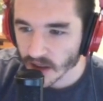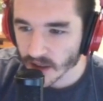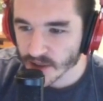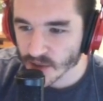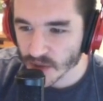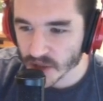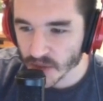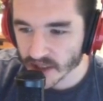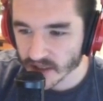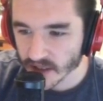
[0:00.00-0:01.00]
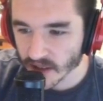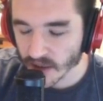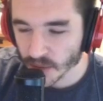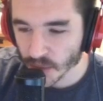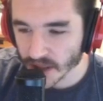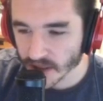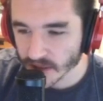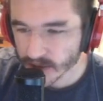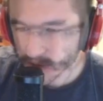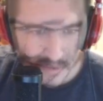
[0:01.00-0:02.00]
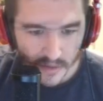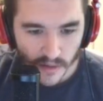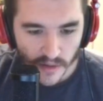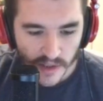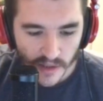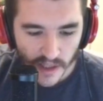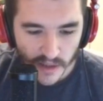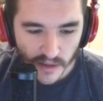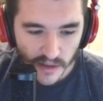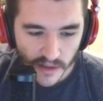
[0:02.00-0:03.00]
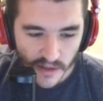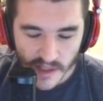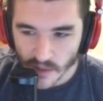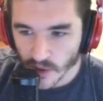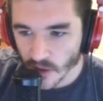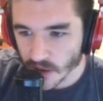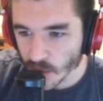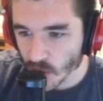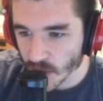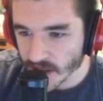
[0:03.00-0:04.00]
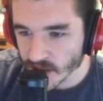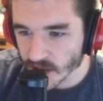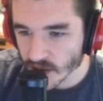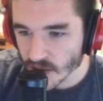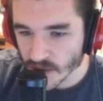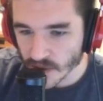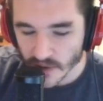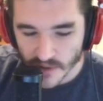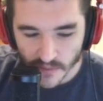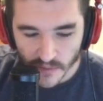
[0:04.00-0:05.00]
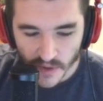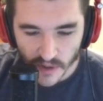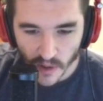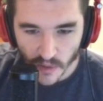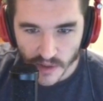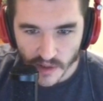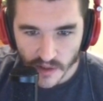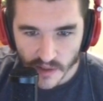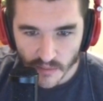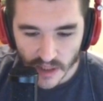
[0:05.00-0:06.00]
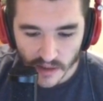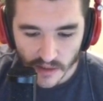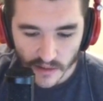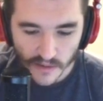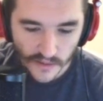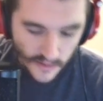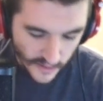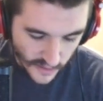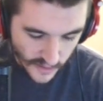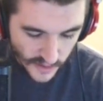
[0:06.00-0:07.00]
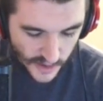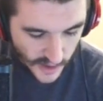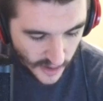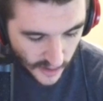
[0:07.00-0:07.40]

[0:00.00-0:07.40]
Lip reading: switch back to the other package. Is there any... Does anyone know any more ways I could tutor the lowest cost minion? Can